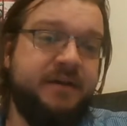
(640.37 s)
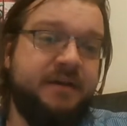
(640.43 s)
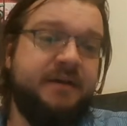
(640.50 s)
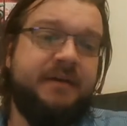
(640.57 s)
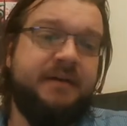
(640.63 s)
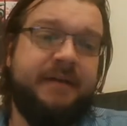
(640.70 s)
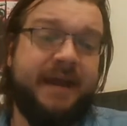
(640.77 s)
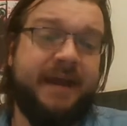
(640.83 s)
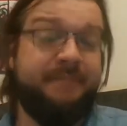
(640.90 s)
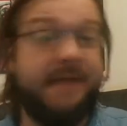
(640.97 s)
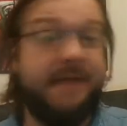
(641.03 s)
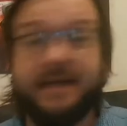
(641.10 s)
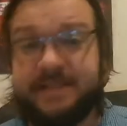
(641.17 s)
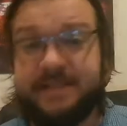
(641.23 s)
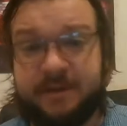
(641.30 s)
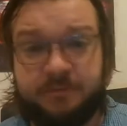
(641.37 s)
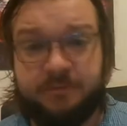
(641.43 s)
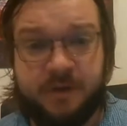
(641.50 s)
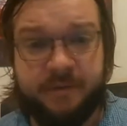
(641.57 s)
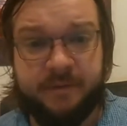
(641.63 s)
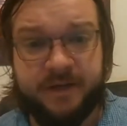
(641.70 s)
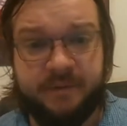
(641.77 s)
I imagine that will
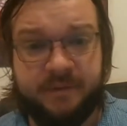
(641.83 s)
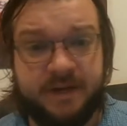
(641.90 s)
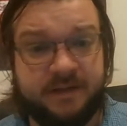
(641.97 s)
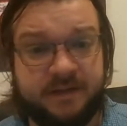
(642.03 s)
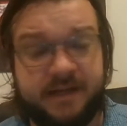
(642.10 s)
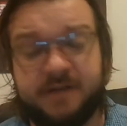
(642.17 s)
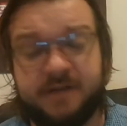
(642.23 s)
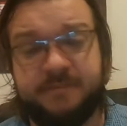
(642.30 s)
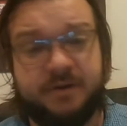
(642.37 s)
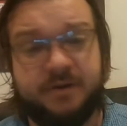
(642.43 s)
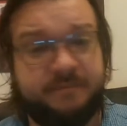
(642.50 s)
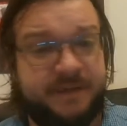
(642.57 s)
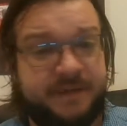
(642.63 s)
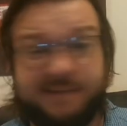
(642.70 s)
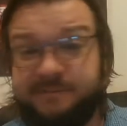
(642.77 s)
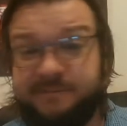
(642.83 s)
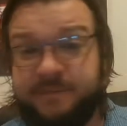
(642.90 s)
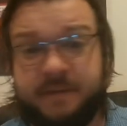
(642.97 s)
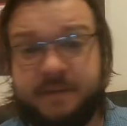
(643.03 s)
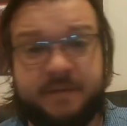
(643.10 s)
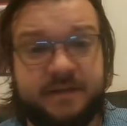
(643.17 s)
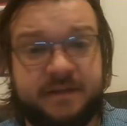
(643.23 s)
probably come in a later book, but
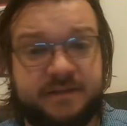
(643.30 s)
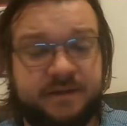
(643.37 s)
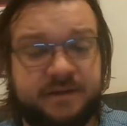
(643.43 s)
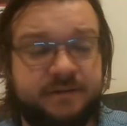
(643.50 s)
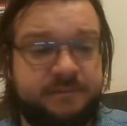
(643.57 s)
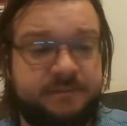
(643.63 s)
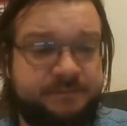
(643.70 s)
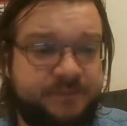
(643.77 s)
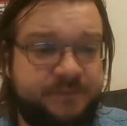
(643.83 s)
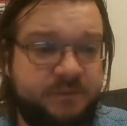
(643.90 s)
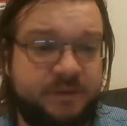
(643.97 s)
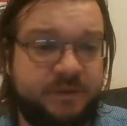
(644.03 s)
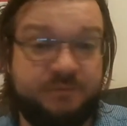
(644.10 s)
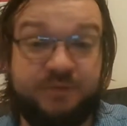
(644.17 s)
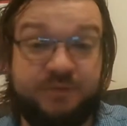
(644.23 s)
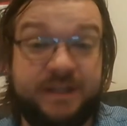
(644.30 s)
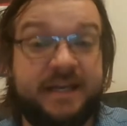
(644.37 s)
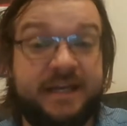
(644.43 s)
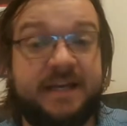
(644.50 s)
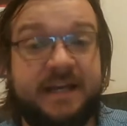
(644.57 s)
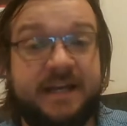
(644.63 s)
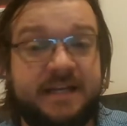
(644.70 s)
I'm not certain. We'll really get
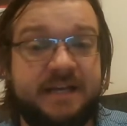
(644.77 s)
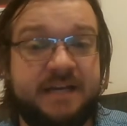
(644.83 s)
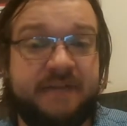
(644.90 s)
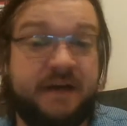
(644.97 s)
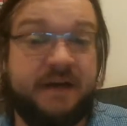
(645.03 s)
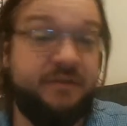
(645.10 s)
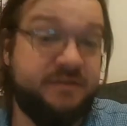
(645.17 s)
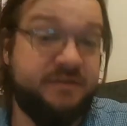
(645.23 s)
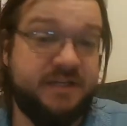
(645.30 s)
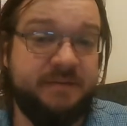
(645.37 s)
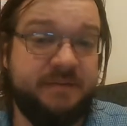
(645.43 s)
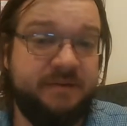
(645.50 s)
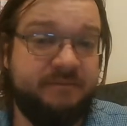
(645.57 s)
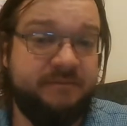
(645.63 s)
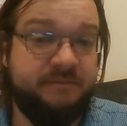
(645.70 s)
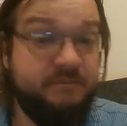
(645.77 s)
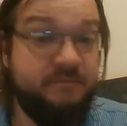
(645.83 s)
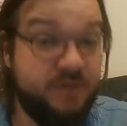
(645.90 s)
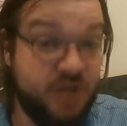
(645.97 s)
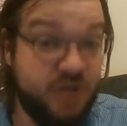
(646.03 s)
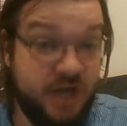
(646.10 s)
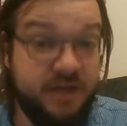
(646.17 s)
an idea of how that's going to be
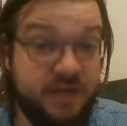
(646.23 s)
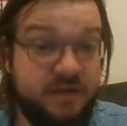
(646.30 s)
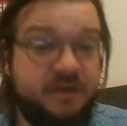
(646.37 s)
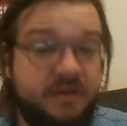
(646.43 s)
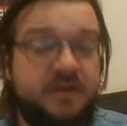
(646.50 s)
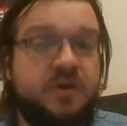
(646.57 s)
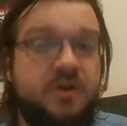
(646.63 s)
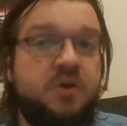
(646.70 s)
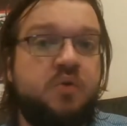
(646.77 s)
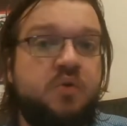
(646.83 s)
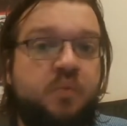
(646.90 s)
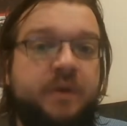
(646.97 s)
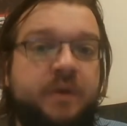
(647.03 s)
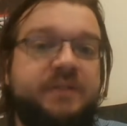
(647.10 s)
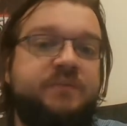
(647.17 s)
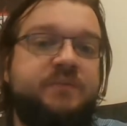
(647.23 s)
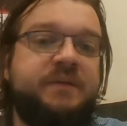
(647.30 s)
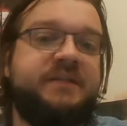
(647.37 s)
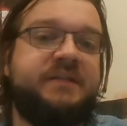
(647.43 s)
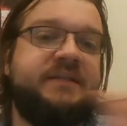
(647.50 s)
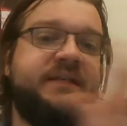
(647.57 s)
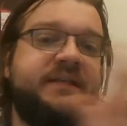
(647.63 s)
done once we
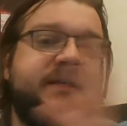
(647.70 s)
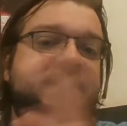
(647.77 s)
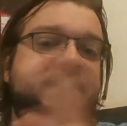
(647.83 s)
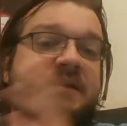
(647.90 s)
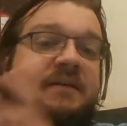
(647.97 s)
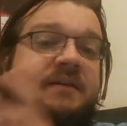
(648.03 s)
see